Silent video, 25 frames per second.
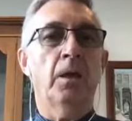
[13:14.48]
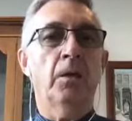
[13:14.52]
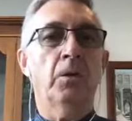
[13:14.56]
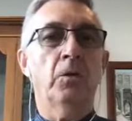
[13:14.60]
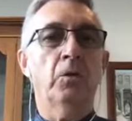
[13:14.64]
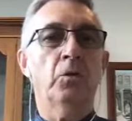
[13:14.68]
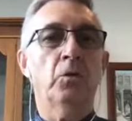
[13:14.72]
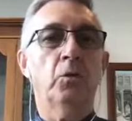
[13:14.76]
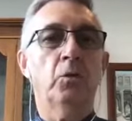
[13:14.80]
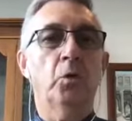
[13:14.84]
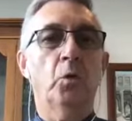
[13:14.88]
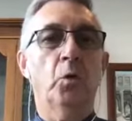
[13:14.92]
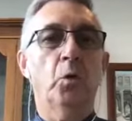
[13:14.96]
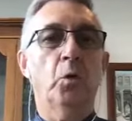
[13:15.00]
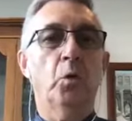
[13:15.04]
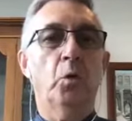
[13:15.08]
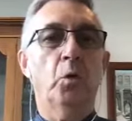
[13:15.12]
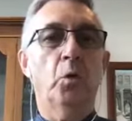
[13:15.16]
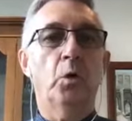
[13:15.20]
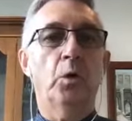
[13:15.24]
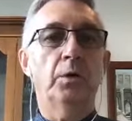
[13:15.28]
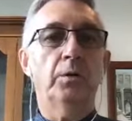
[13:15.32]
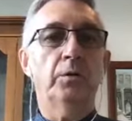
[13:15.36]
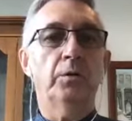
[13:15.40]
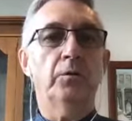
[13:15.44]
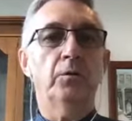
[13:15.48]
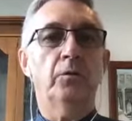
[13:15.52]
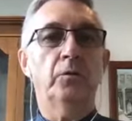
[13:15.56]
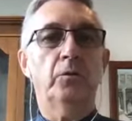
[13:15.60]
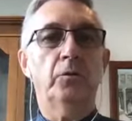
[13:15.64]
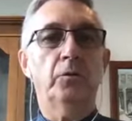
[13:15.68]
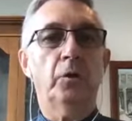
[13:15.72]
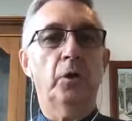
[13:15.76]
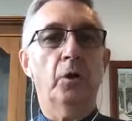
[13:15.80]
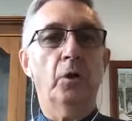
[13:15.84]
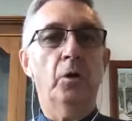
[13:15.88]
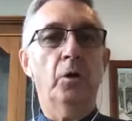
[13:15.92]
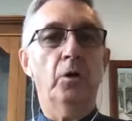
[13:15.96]
Your
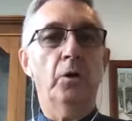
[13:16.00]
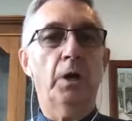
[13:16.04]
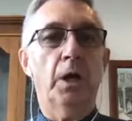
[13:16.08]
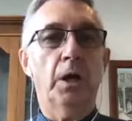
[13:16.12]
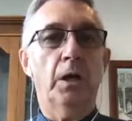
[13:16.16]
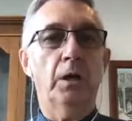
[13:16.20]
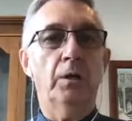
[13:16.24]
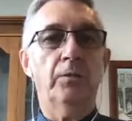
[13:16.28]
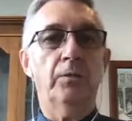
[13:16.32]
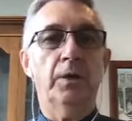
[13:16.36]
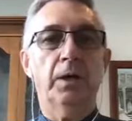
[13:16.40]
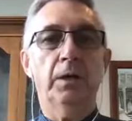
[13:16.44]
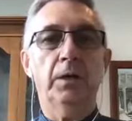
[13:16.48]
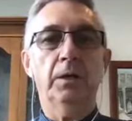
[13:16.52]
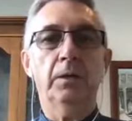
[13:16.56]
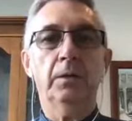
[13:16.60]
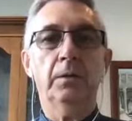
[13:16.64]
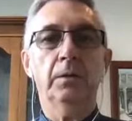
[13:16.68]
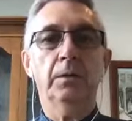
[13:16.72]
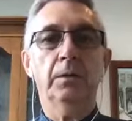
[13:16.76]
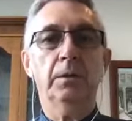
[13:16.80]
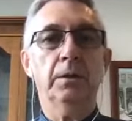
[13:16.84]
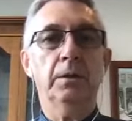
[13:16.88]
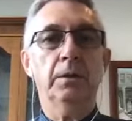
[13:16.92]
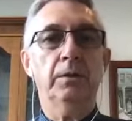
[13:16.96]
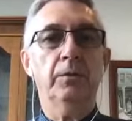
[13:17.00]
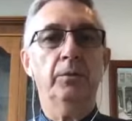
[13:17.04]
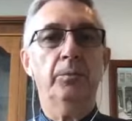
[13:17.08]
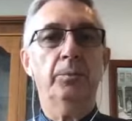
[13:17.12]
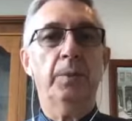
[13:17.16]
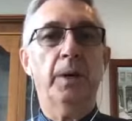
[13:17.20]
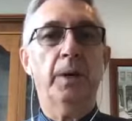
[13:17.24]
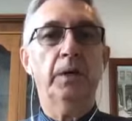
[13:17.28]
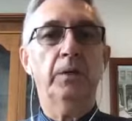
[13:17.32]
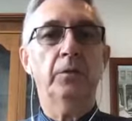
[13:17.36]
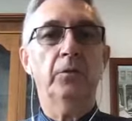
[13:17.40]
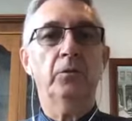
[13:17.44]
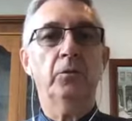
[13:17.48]
turnover is
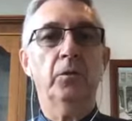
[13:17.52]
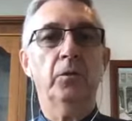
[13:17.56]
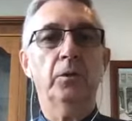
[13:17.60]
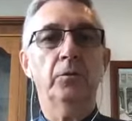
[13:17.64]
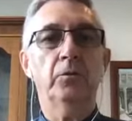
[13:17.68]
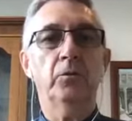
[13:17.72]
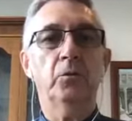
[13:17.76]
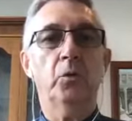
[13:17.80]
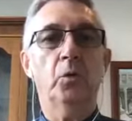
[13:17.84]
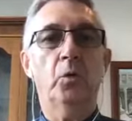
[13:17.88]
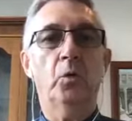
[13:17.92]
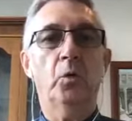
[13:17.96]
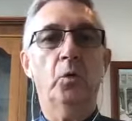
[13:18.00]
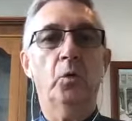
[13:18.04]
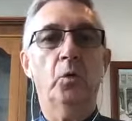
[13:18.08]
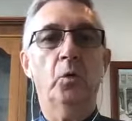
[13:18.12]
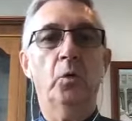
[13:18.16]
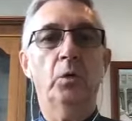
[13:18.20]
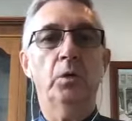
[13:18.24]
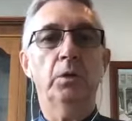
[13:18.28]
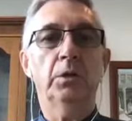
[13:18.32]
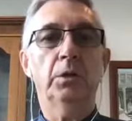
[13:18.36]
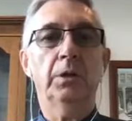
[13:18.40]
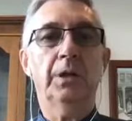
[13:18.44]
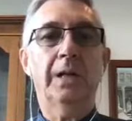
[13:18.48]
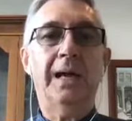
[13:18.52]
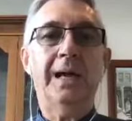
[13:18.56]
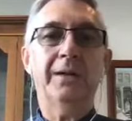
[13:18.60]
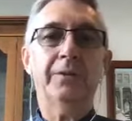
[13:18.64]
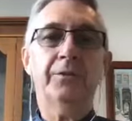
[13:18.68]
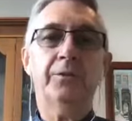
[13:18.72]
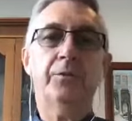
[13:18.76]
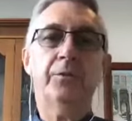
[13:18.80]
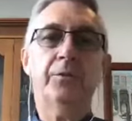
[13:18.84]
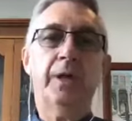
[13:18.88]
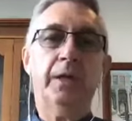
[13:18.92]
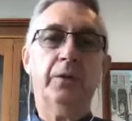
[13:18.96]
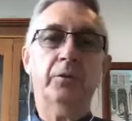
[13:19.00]
based on your
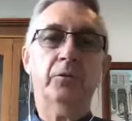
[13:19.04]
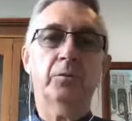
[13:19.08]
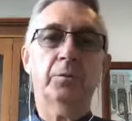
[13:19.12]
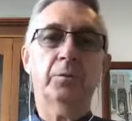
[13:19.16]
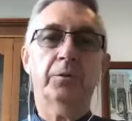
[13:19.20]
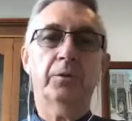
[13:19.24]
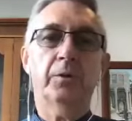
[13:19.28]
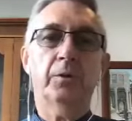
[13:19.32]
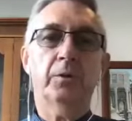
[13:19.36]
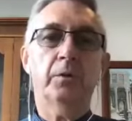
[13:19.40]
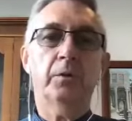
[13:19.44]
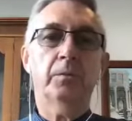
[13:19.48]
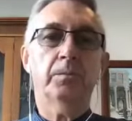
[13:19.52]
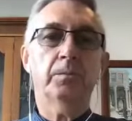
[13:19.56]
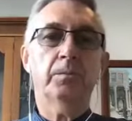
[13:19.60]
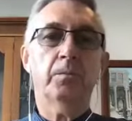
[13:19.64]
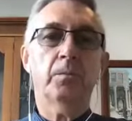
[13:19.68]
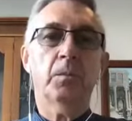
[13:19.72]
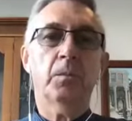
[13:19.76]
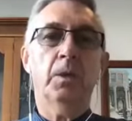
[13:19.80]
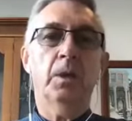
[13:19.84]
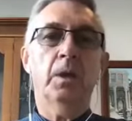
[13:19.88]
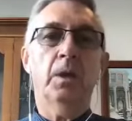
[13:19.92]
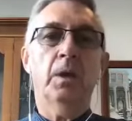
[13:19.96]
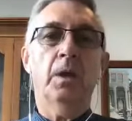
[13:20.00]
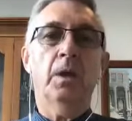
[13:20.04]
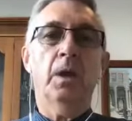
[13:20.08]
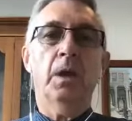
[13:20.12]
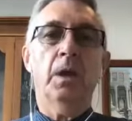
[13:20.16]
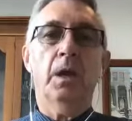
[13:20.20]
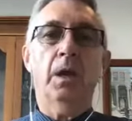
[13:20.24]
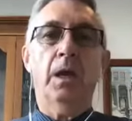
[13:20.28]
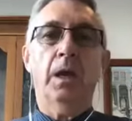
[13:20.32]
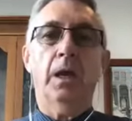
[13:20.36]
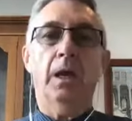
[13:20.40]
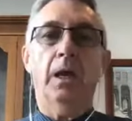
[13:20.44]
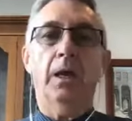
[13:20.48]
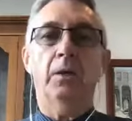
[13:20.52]
last tax return,
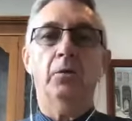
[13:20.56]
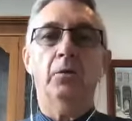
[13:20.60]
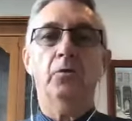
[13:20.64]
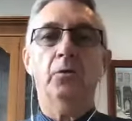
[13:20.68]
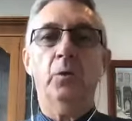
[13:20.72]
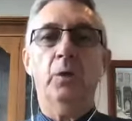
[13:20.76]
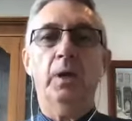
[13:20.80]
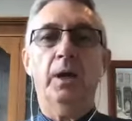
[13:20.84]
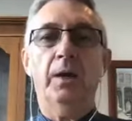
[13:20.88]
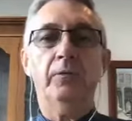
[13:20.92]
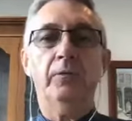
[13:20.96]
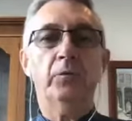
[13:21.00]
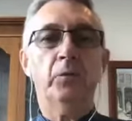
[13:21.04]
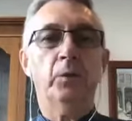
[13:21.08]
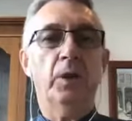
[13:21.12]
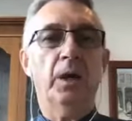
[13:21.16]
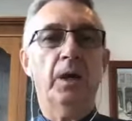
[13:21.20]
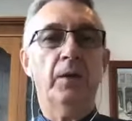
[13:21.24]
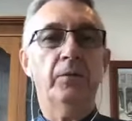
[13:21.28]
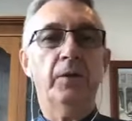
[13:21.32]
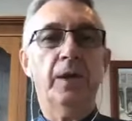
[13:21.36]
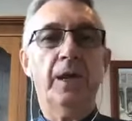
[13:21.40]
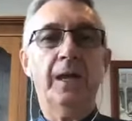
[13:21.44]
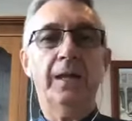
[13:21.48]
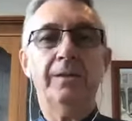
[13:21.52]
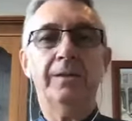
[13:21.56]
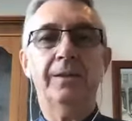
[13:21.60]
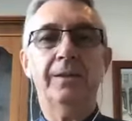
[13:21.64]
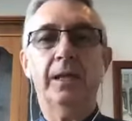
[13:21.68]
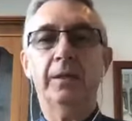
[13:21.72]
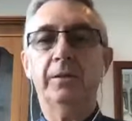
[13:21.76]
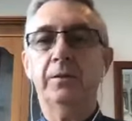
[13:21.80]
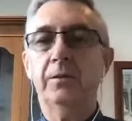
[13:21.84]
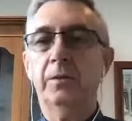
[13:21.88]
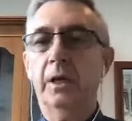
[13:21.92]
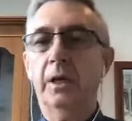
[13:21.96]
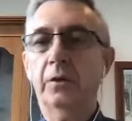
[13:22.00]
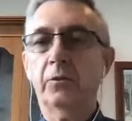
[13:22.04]
and you have to have had
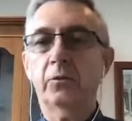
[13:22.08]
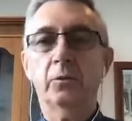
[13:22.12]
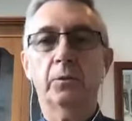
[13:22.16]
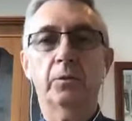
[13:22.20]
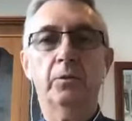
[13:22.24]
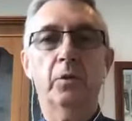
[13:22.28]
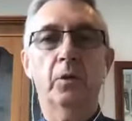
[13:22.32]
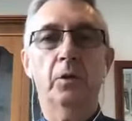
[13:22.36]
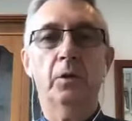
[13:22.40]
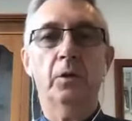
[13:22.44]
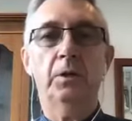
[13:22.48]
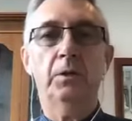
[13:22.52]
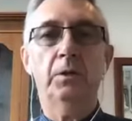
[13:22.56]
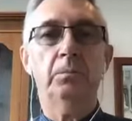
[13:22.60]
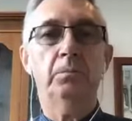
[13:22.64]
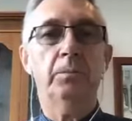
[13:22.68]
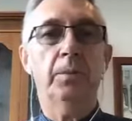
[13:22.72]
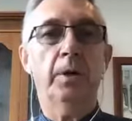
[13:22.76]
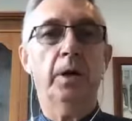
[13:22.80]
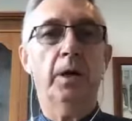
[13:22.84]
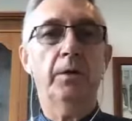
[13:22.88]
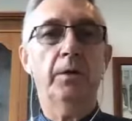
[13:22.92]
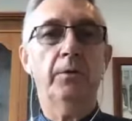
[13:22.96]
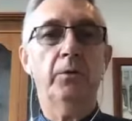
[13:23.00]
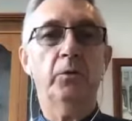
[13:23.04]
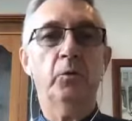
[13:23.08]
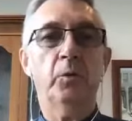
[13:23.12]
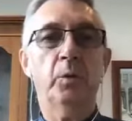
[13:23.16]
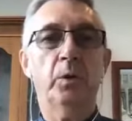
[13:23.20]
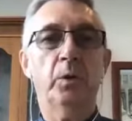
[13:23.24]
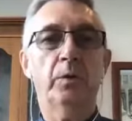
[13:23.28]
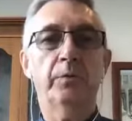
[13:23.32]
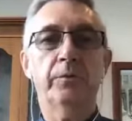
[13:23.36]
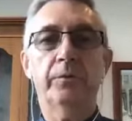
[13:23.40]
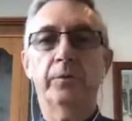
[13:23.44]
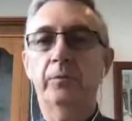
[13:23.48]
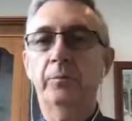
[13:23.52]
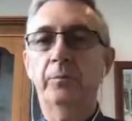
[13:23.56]
that tax return in by the
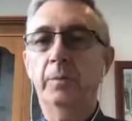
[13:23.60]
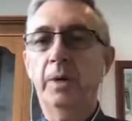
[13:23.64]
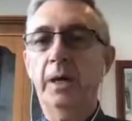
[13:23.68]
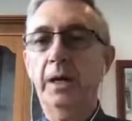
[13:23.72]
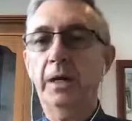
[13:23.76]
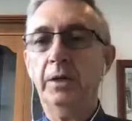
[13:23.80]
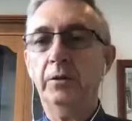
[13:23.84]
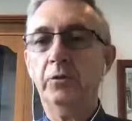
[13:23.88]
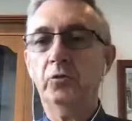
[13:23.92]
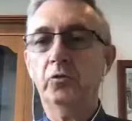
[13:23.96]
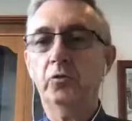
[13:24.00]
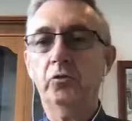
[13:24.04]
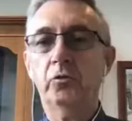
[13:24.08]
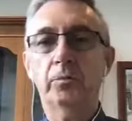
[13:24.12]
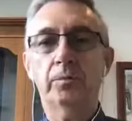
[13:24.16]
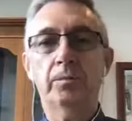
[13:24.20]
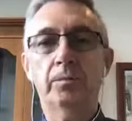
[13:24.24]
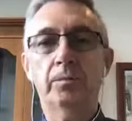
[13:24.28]
12th of March.